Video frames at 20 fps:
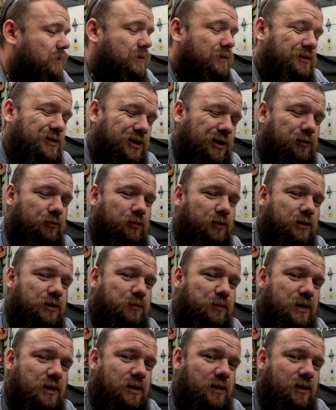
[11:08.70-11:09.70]
Generally
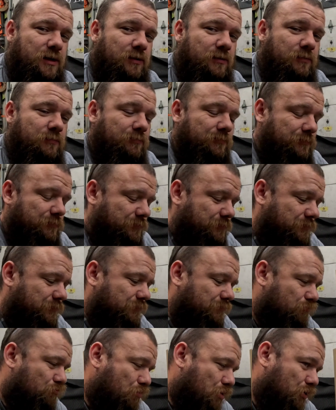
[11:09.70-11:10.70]
speaking,
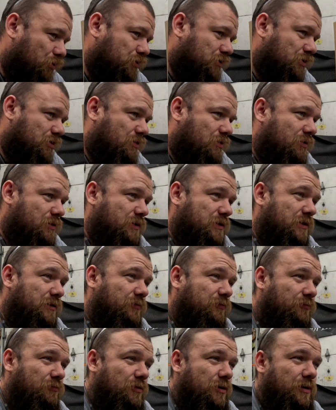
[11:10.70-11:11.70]
most cars in the
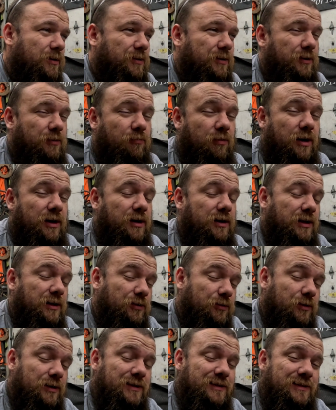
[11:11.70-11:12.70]
front, you'd run
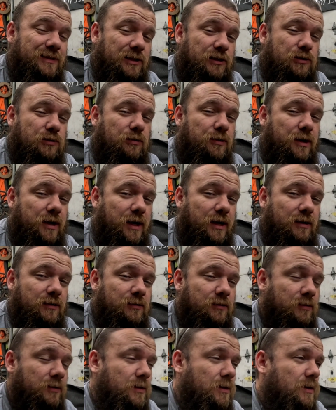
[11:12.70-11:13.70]
either a 6 or an 8.
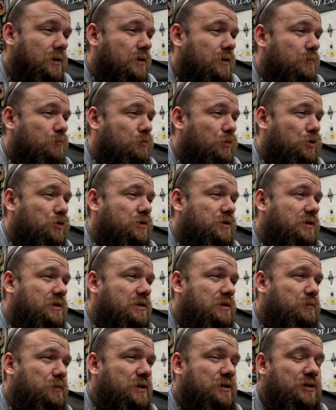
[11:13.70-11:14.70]
Most
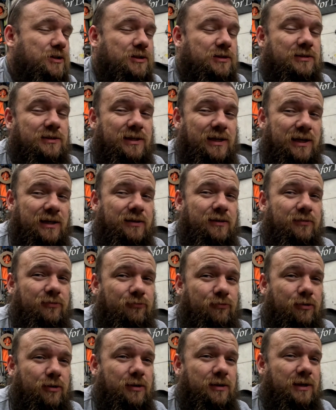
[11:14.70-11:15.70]
suspensions in the
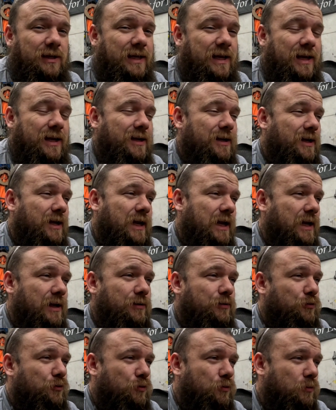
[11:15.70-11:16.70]
front can't
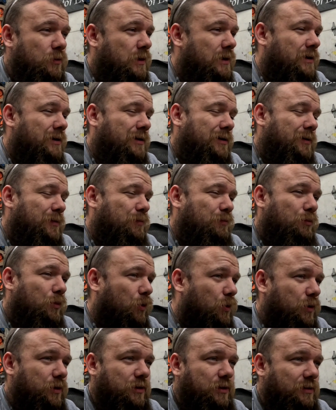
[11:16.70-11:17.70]
handle
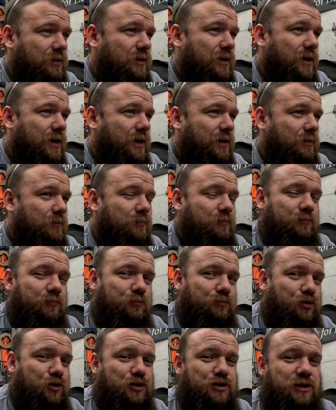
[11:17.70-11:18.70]
more than that
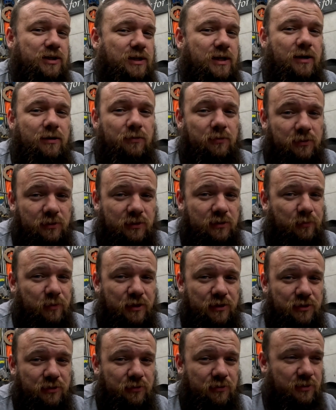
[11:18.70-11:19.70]
pushing down on the
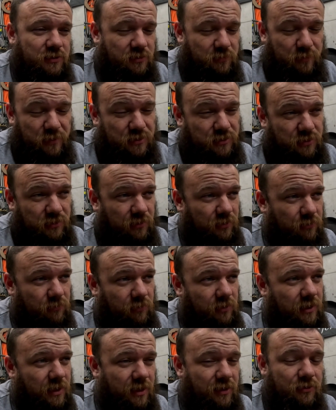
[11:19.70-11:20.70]
suspension. The suspension literally
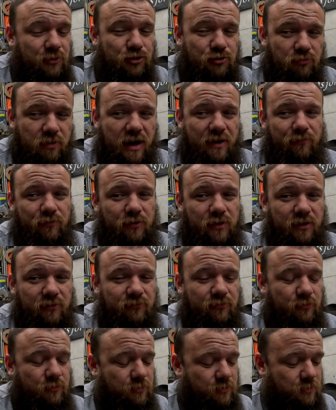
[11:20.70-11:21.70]
can't travel that
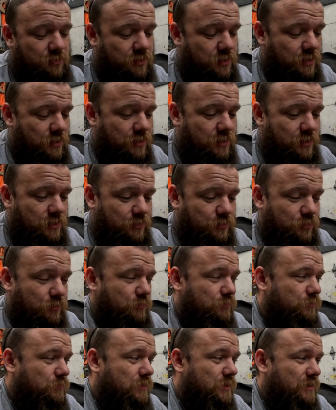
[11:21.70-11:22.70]
far.
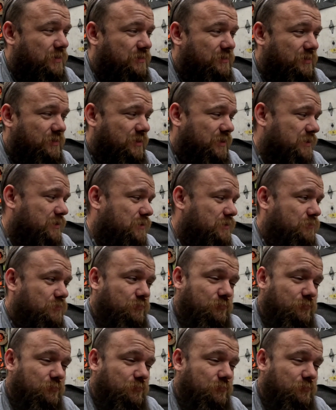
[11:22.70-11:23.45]
So this